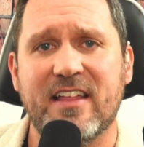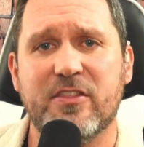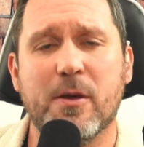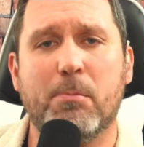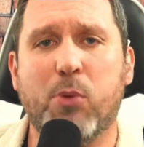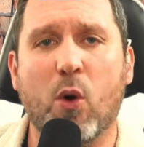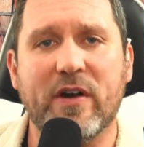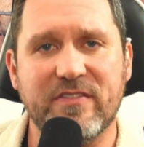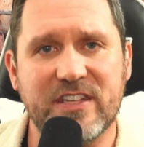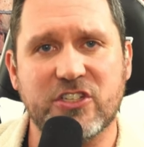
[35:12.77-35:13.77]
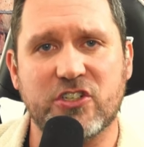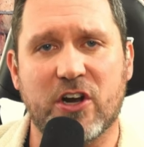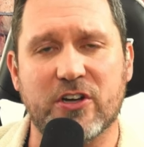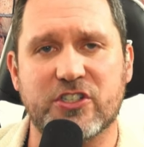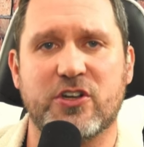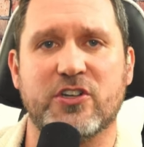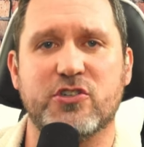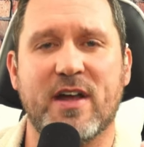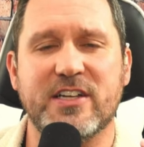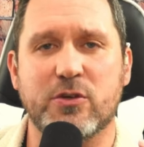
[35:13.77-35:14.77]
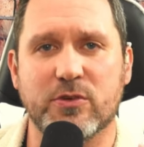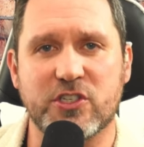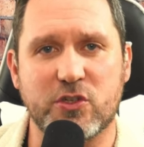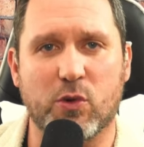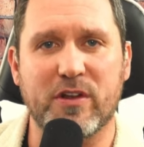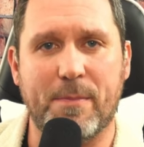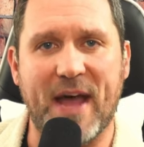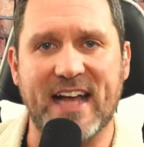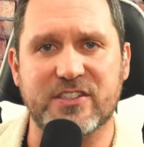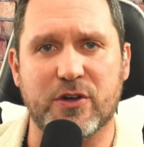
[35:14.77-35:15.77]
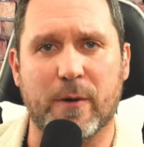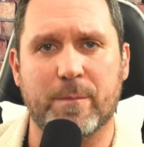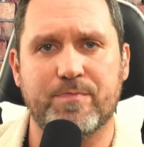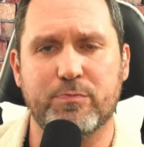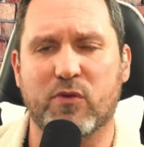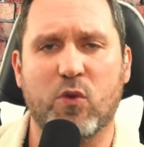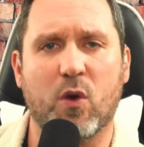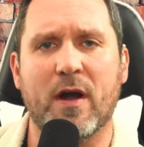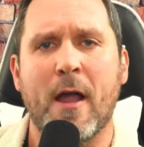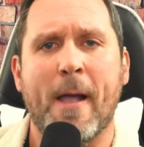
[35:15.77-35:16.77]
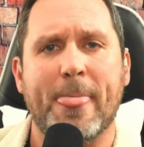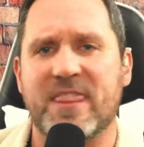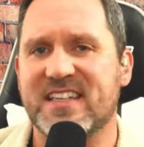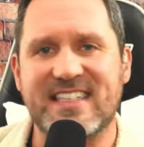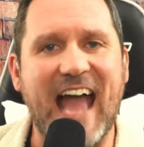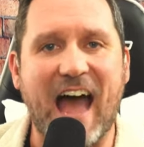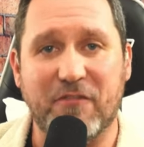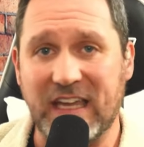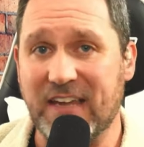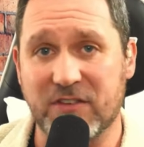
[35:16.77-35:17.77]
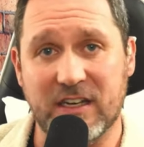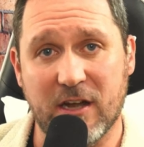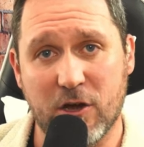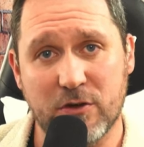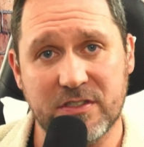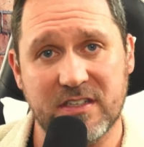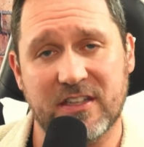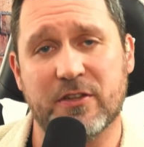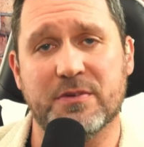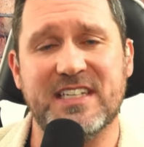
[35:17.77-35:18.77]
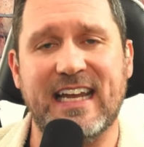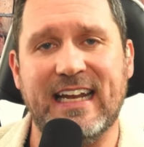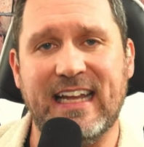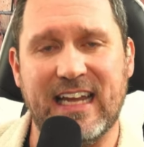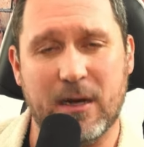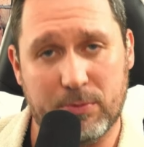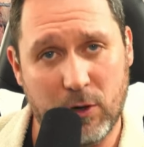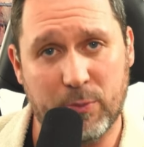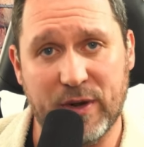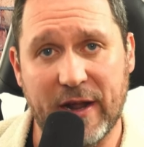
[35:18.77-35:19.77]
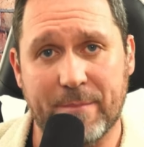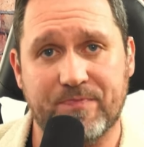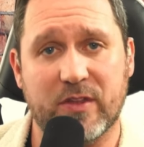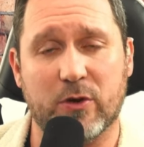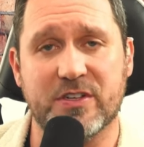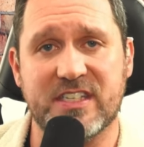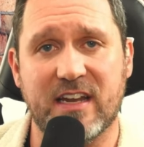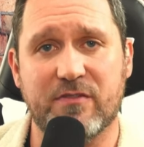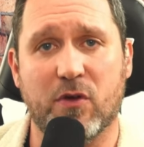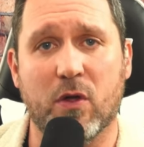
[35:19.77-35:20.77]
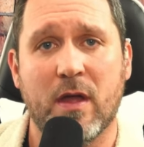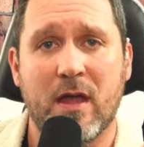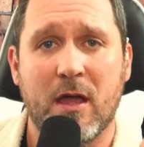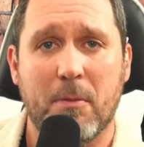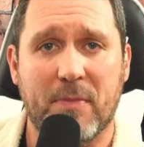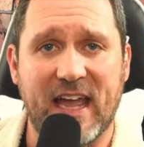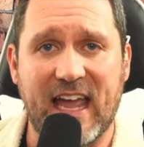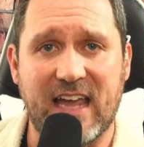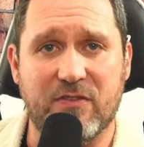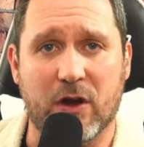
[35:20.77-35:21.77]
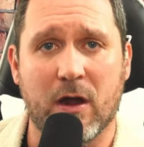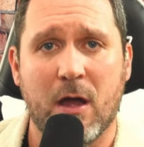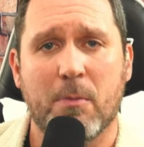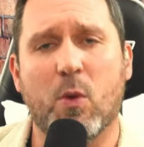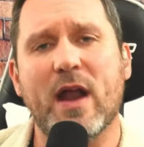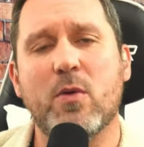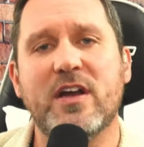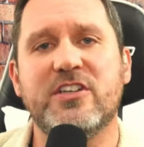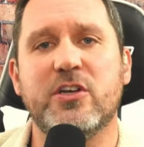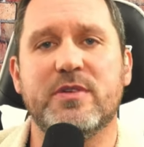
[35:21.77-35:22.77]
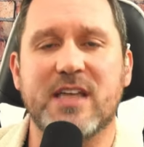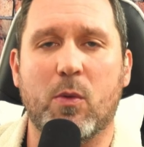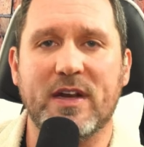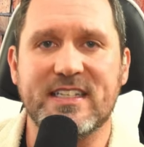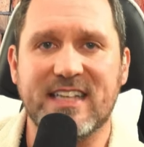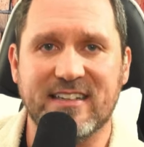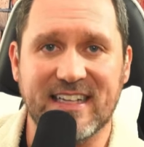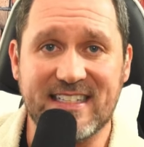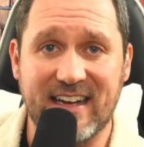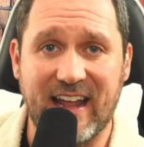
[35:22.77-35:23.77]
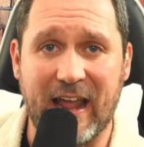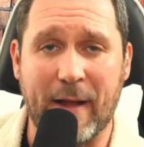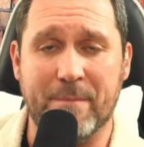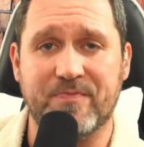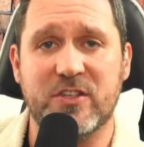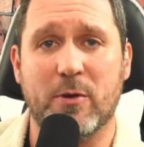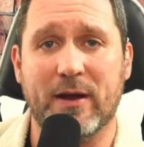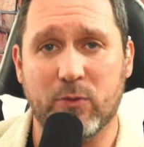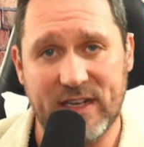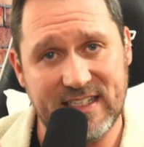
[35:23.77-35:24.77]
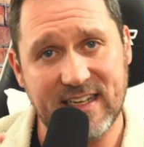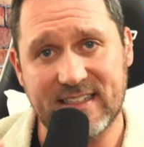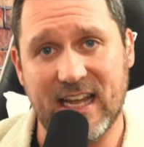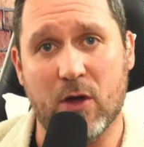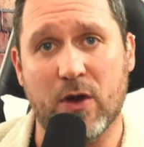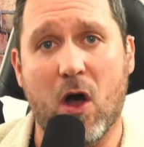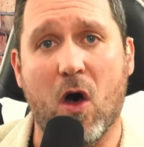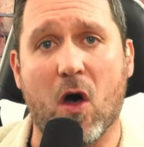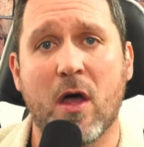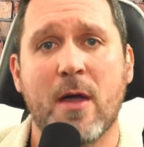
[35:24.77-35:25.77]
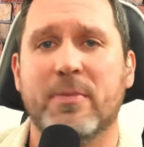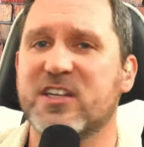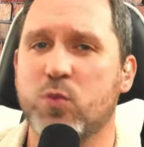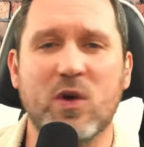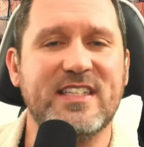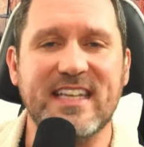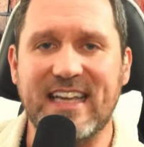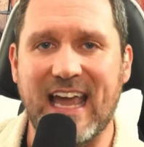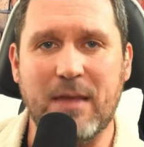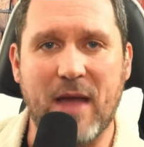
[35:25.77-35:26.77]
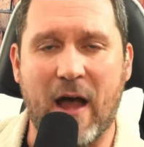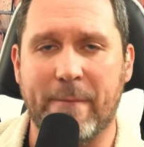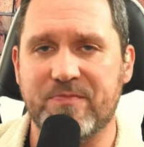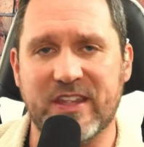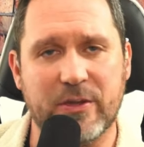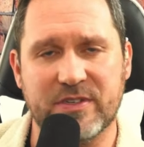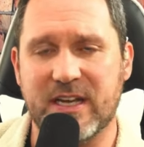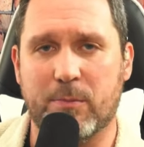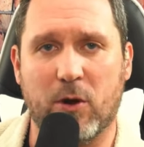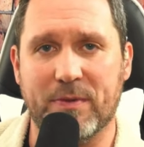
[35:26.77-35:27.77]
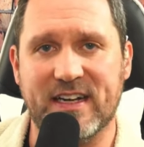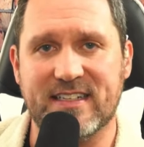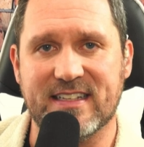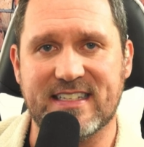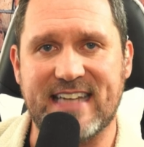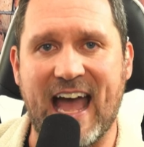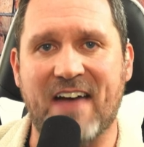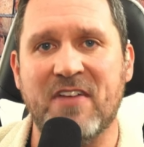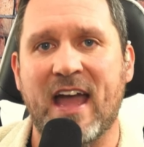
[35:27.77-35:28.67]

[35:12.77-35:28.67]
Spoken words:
The board of this church starts trying to restore the pastor before the staff even knows that there was any inappropriate or sinful behavior. But what I want to do is I want us to listen in to a recent town hall, because once it came out that there was inappropriate to the staff,